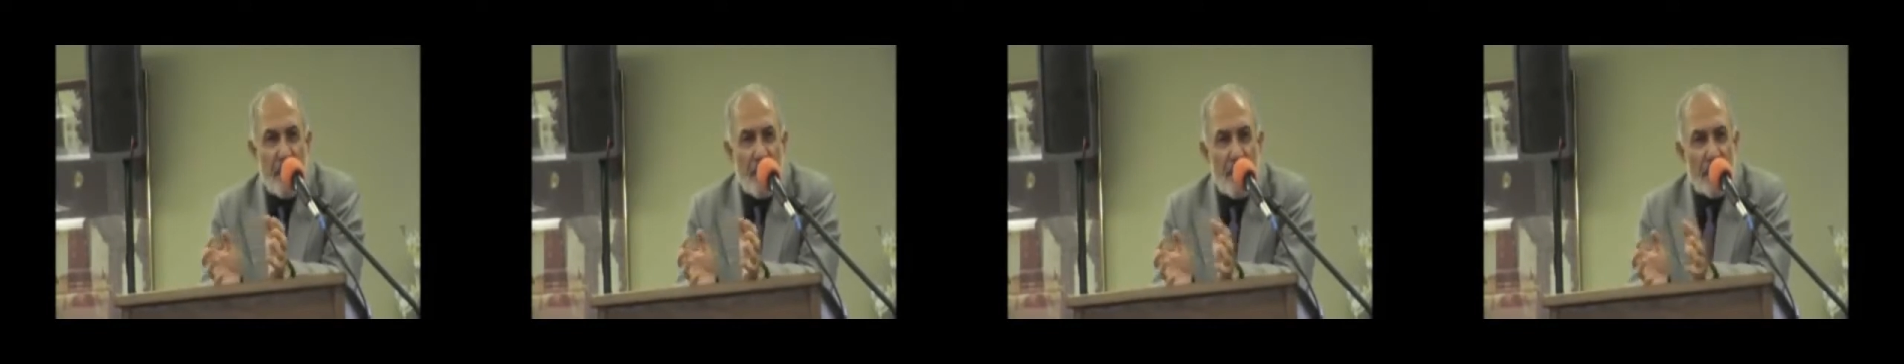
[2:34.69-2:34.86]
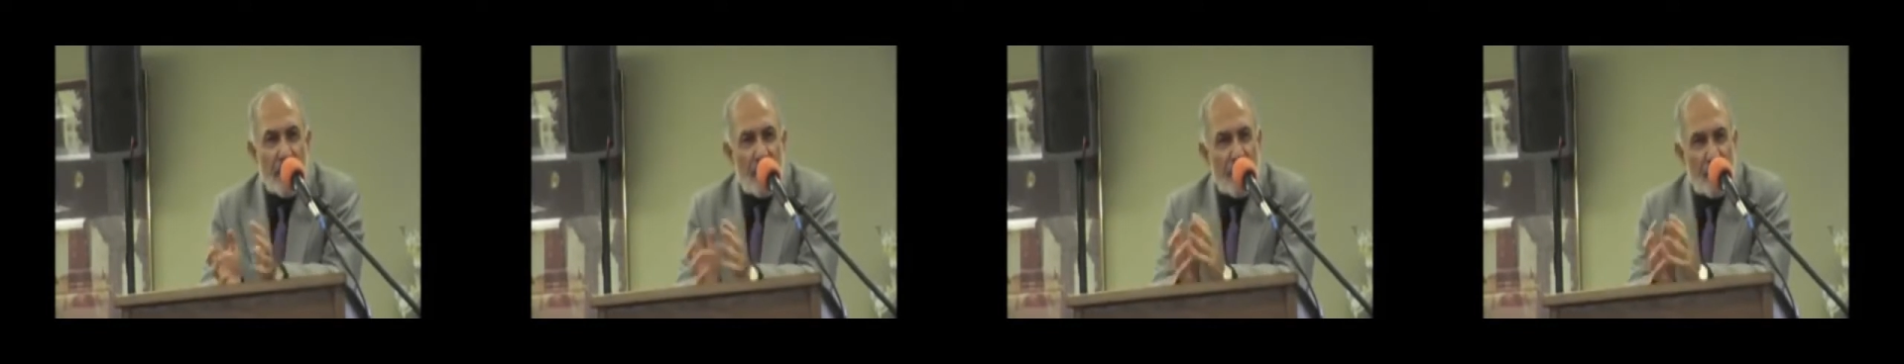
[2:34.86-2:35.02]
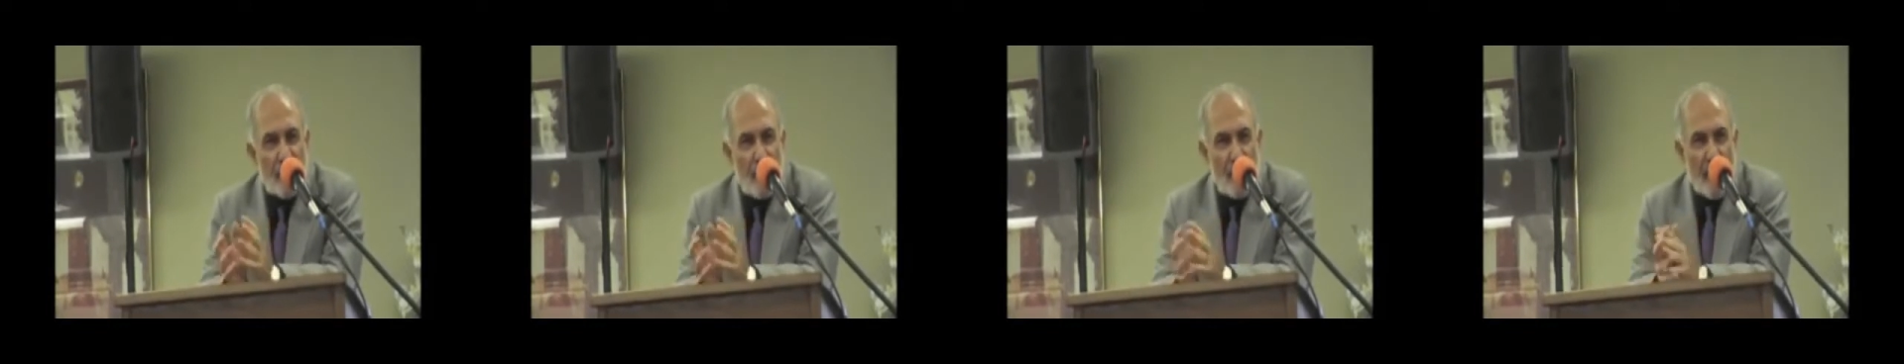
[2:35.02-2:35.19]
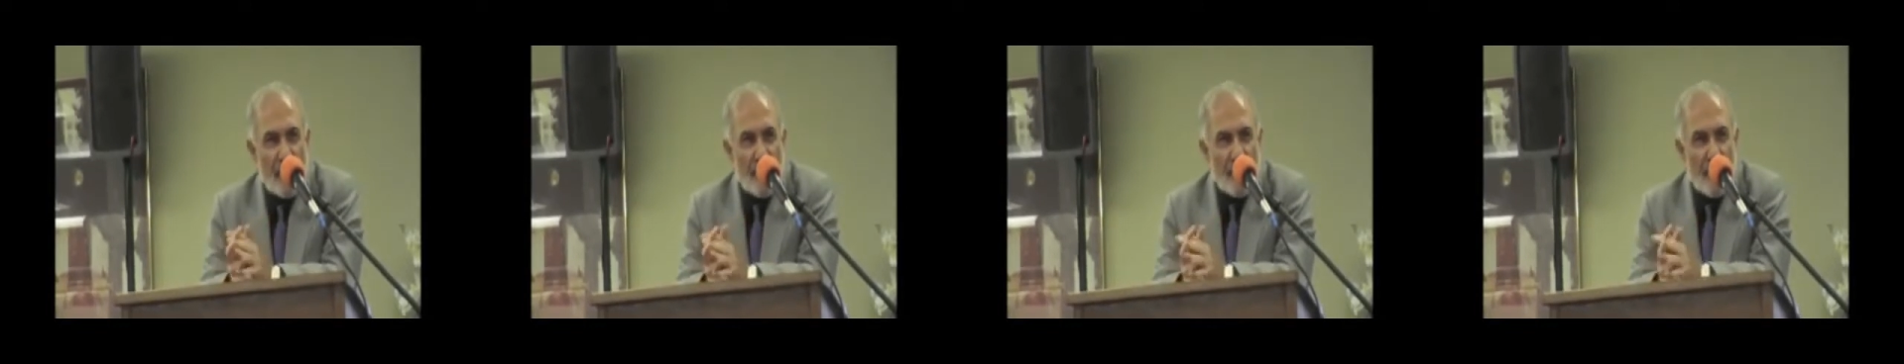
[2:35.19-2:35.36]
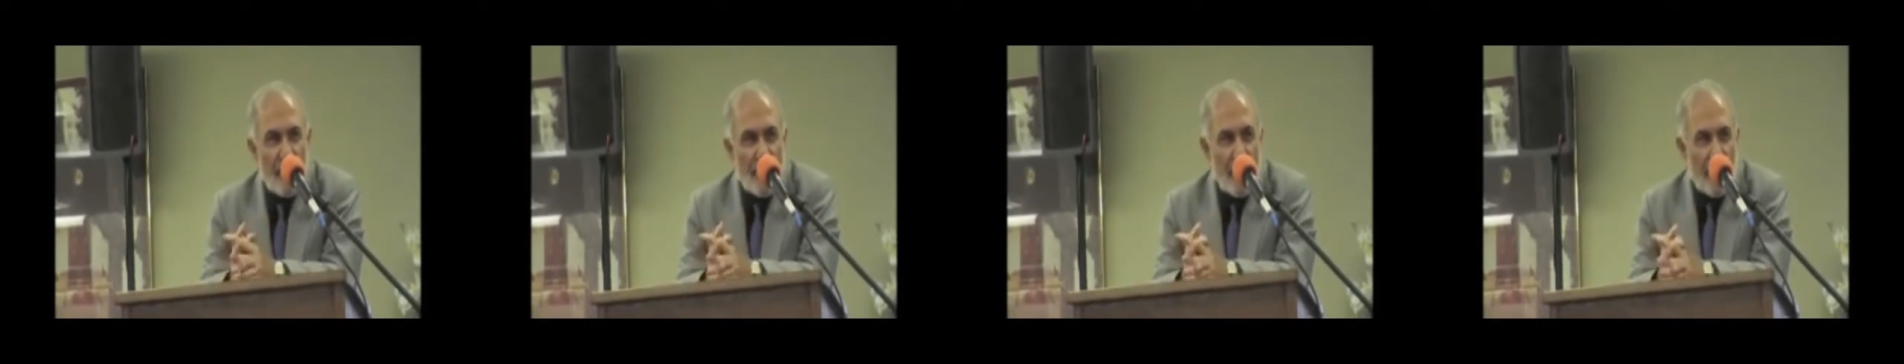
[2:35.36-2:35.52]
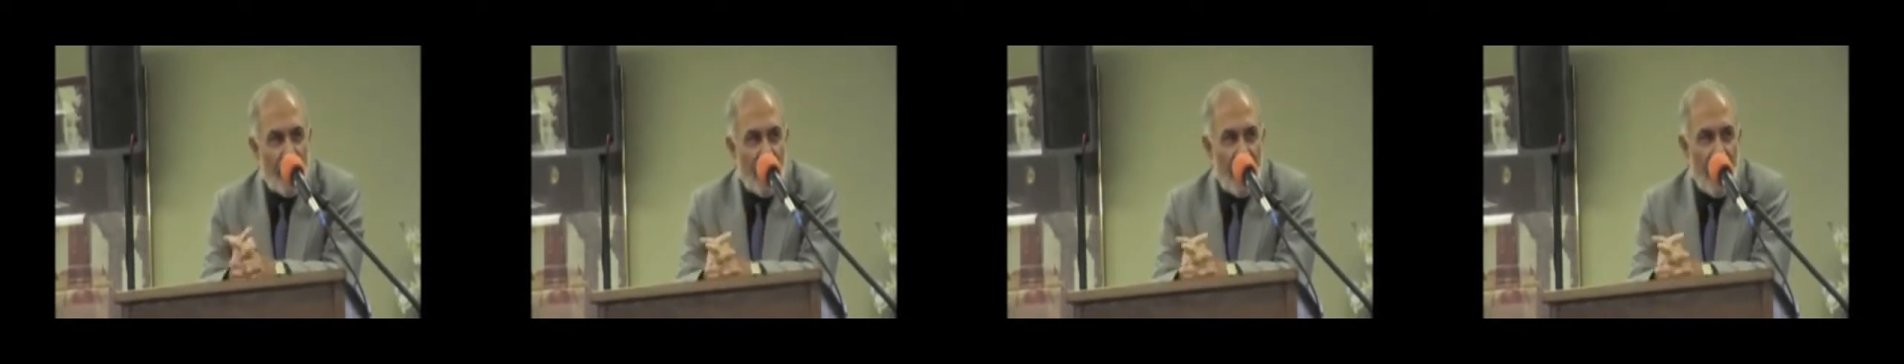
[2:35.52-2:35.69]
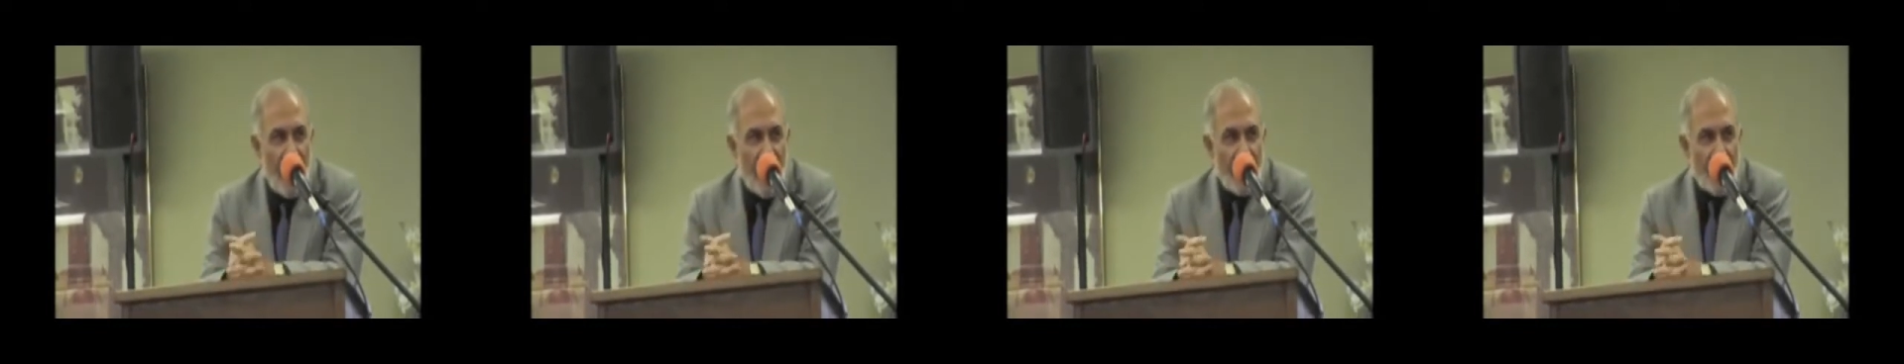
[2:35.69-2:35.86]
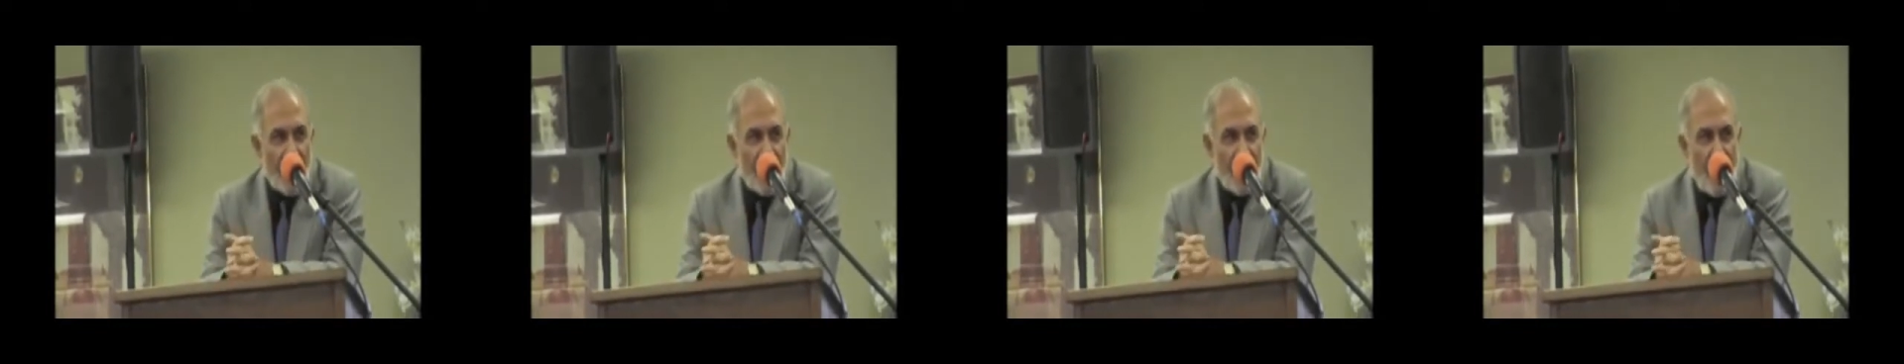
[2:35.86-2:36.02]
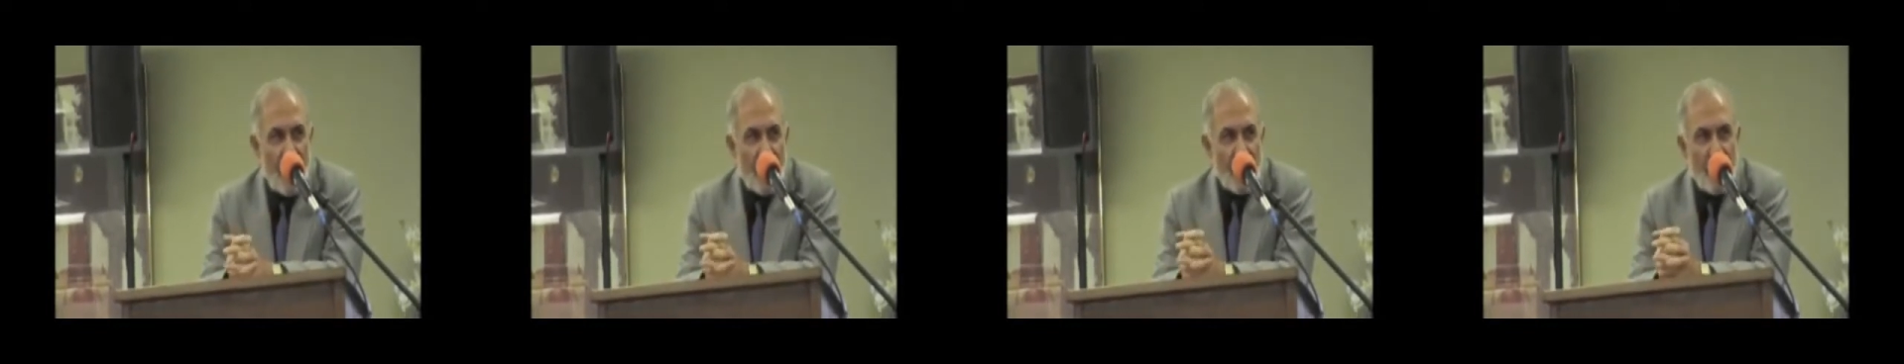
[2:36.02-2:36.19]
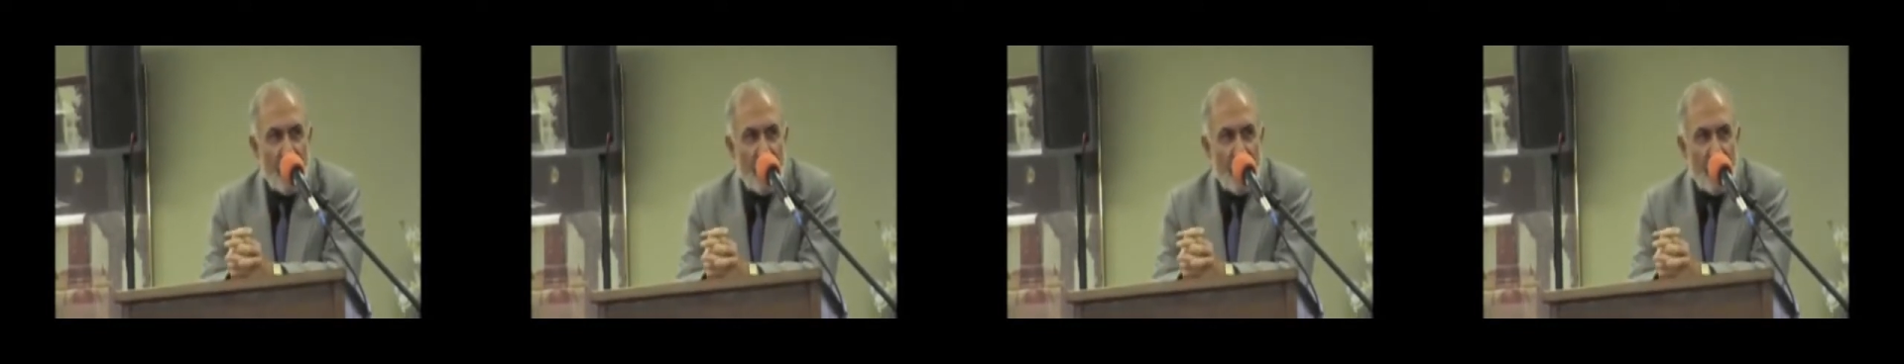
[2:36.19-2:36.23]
period of the 2 months of reflection,